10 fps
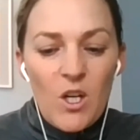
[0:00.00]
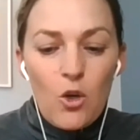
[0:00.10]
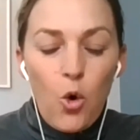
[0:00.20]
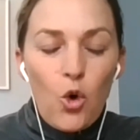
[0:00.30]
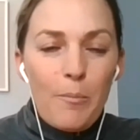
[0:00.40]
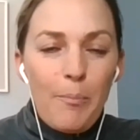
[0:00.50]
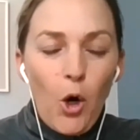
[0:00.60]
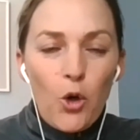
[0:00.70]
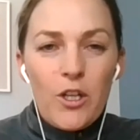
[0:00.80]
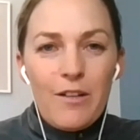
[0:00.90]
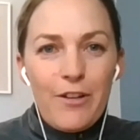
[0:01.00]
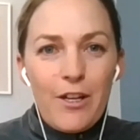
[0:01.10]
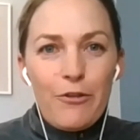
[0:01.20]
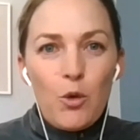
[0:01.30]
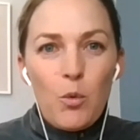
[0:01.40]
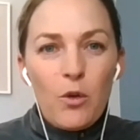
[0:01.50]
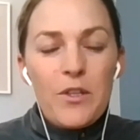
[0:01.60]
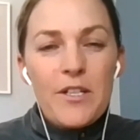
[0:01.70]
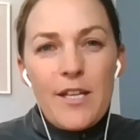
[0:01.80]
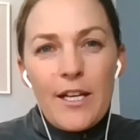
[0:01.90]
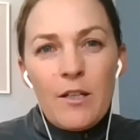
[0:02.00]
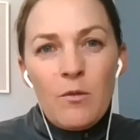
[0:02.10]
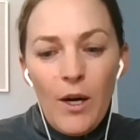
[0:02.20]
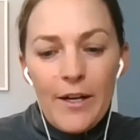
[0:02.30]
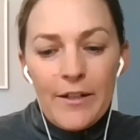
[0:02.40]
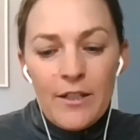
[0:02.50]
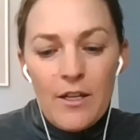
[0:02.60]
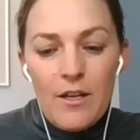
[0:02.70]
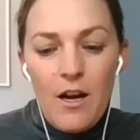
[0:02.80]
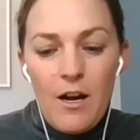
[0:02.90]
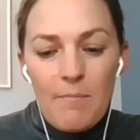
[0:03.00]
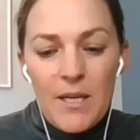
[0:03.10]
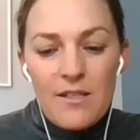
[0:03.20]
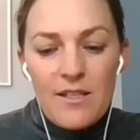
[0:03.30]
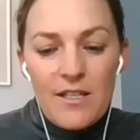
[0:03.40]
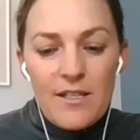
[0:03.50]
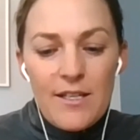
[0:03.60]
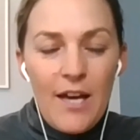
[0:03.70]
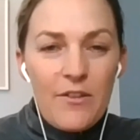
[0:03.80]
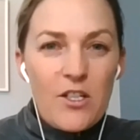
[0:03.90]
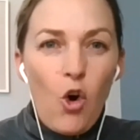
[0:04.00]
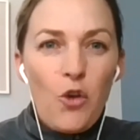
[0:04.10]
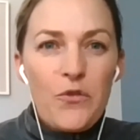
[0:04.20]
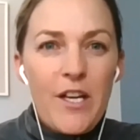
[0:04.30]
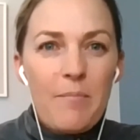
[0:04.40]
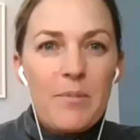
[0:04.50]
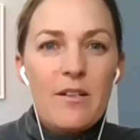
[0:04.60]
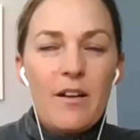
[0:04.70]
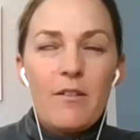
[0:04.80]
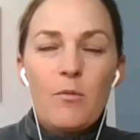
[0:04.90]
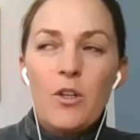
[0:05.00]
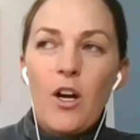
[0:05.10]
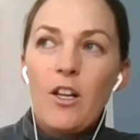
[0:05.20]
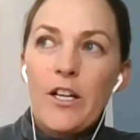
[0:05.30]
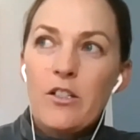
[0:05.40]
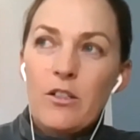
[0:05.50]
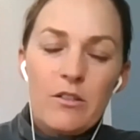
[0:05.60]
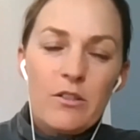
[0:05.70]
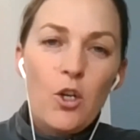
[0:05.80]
core component, if you will. The second one is this concept, what I like to